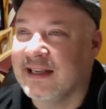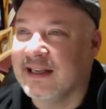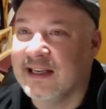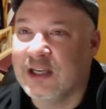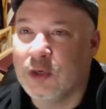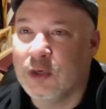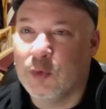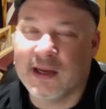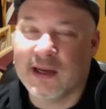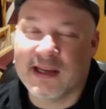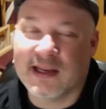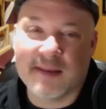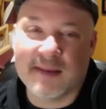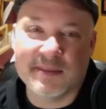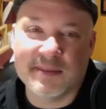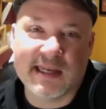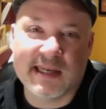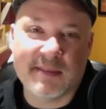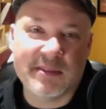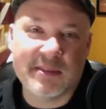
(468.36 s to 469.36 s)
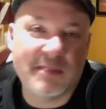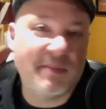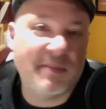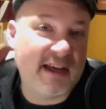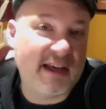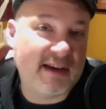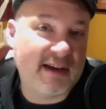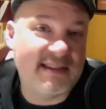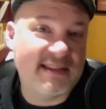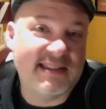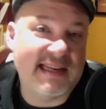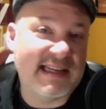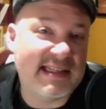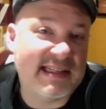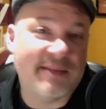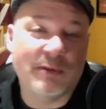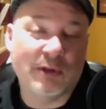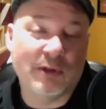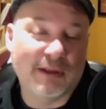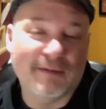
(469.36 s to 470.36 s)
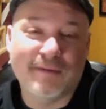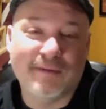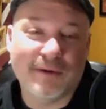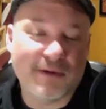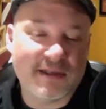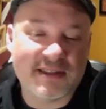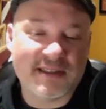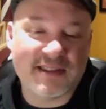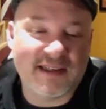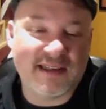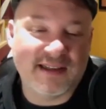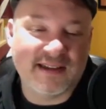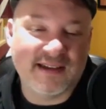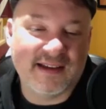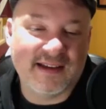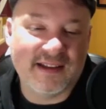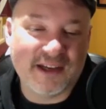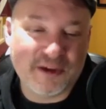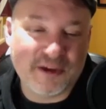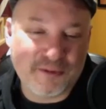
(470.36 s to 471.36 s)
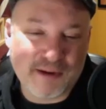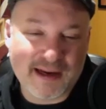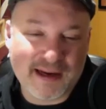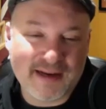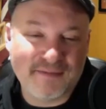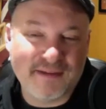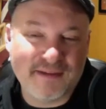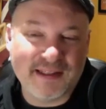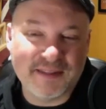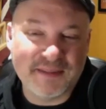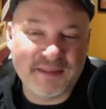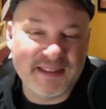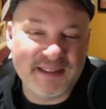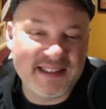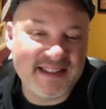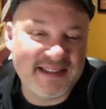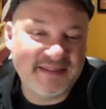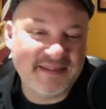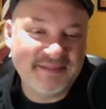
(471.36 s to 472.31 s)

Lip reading: when it comes time to be on set, I'm only focused on the creative elements.